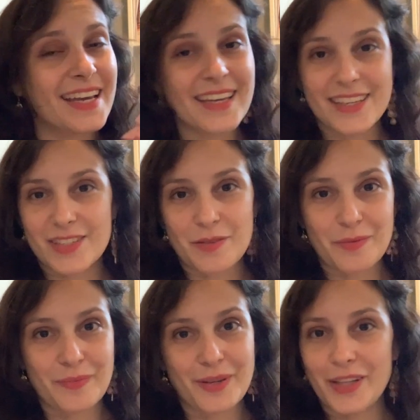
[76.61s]
is
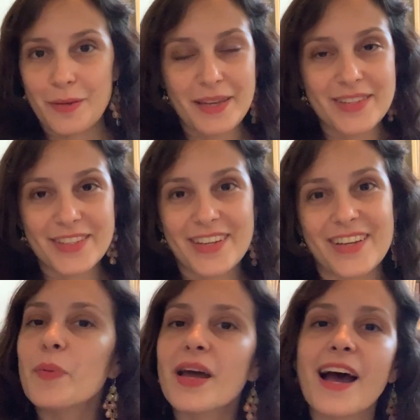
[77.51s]
really amazing.
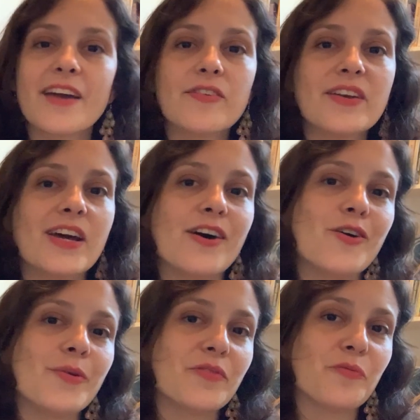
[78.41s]
But I don't
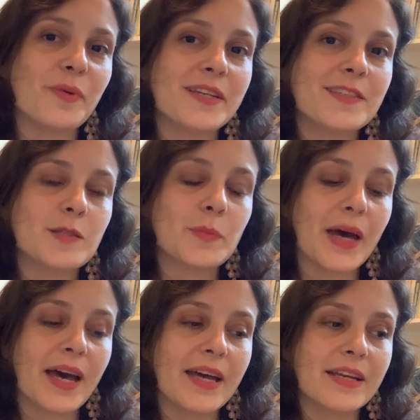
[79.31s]
know if we
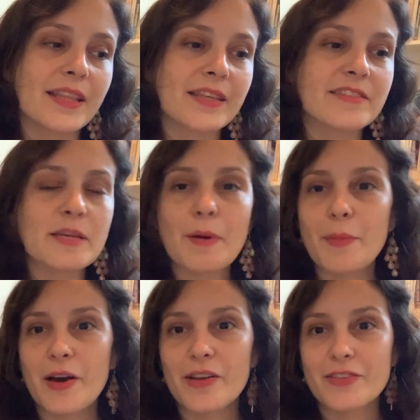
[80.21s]
spend the same
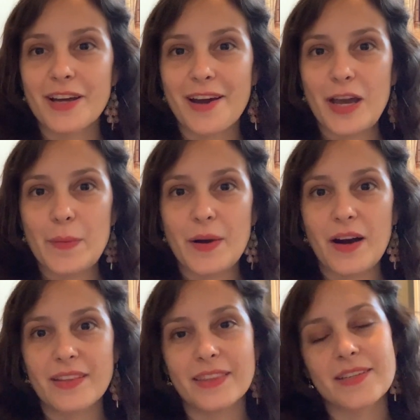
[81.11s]
amount of time
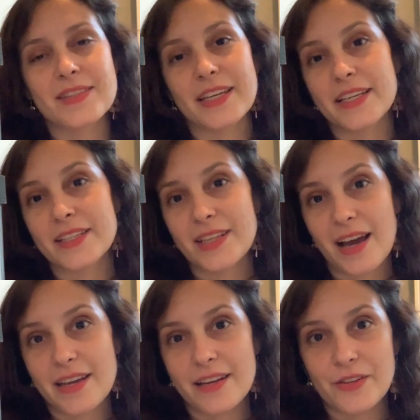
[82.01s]
on things like
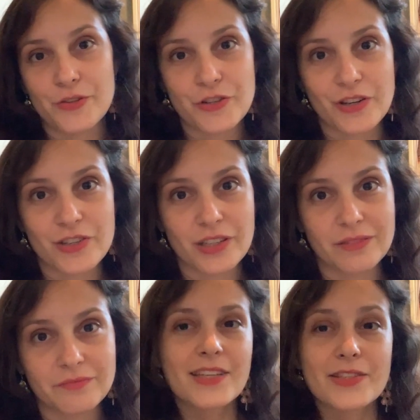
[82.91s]
diet and
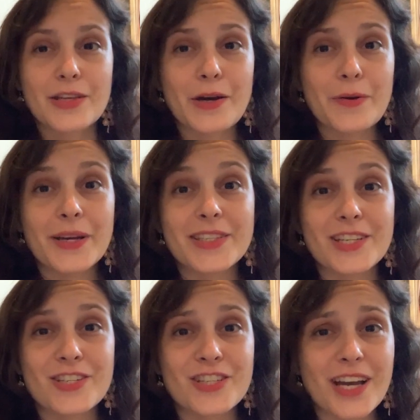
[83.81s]
nutrition. So is
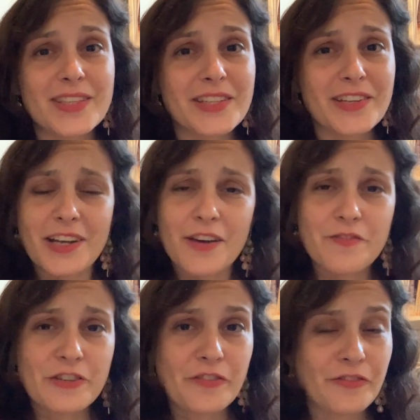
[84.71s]
it just
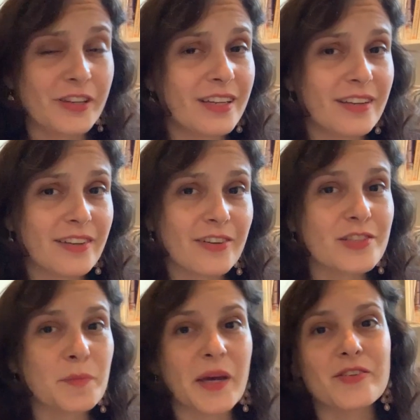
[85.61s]
enough to feed your
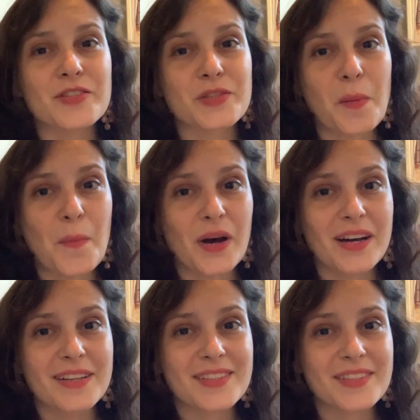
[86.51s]
spiders some
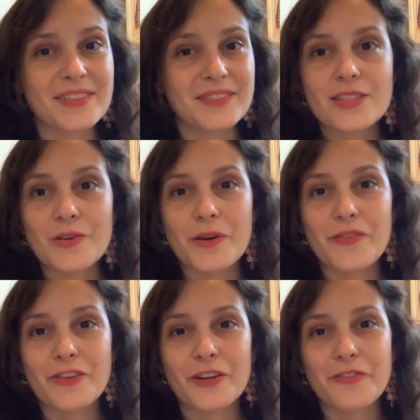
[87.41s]
bugs? So
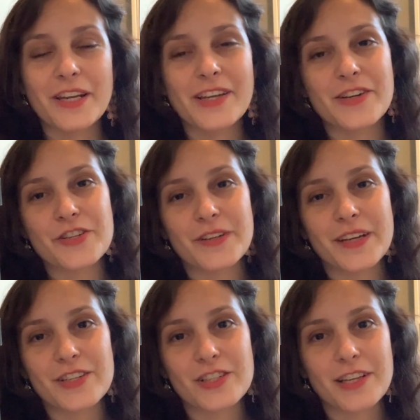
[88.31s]
if you're feeding your
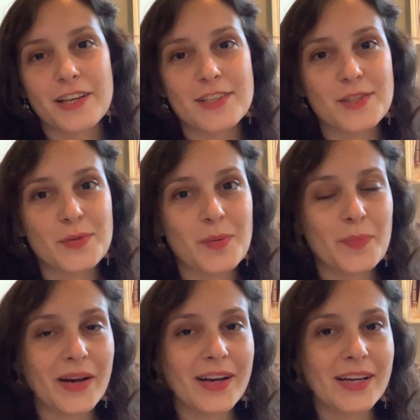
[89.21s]
tarantulas
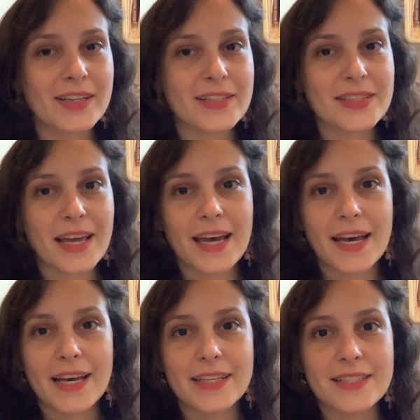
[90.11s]
bugs
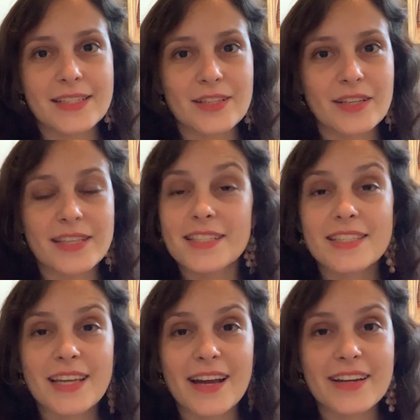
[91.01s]
and
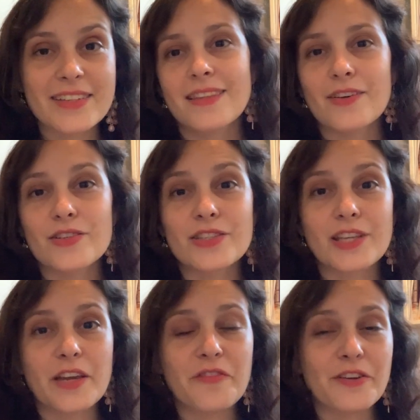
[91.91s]
insects that are
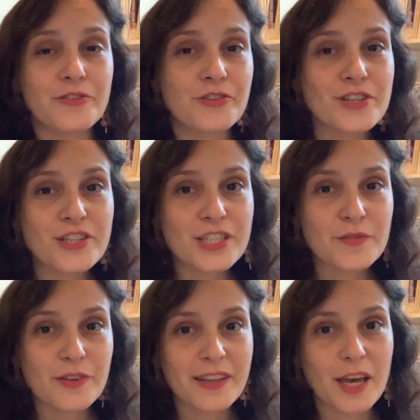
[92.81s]
safe and nutritious
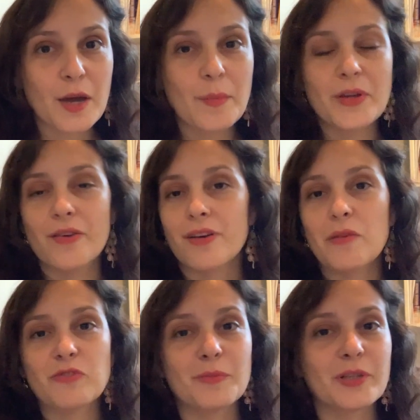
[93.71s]
for them, you know,
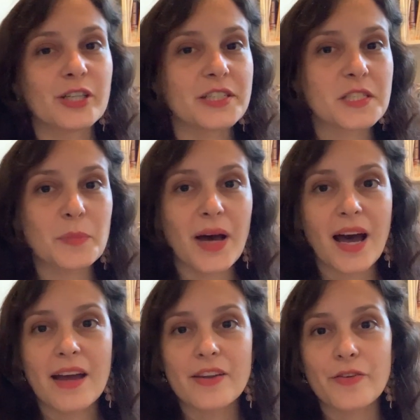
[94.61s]
come from a good
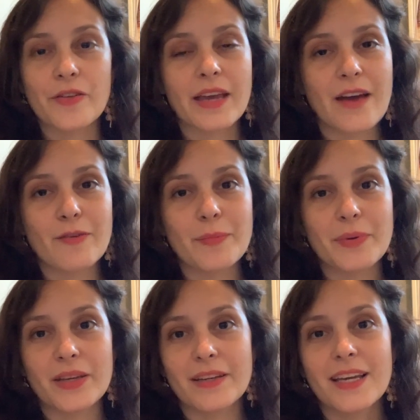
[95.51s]
spot, you know, they haven't
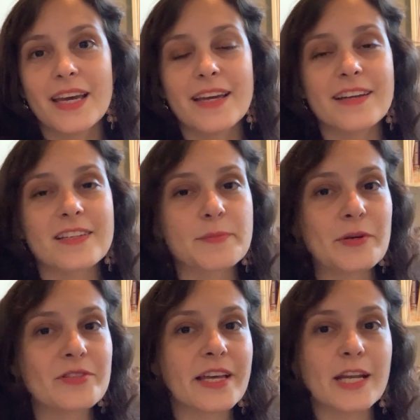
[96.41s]
been
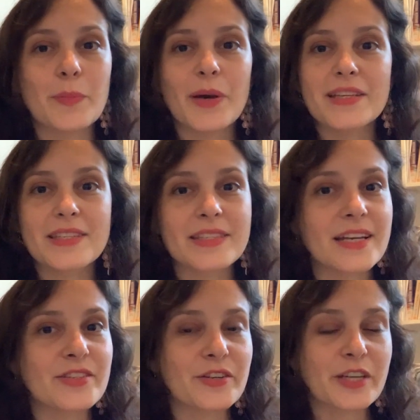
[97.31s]
exposed to any
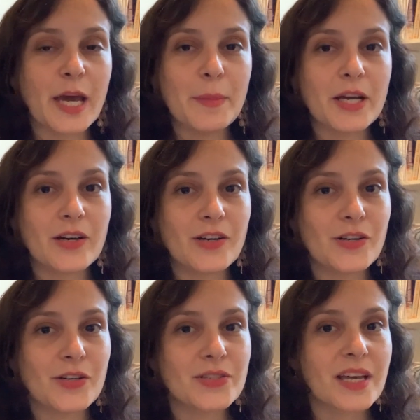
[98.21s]
pesticides or
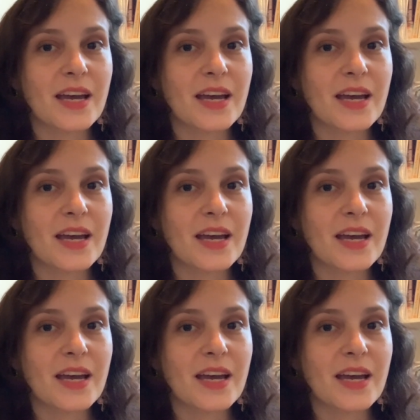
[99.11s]
chemicals,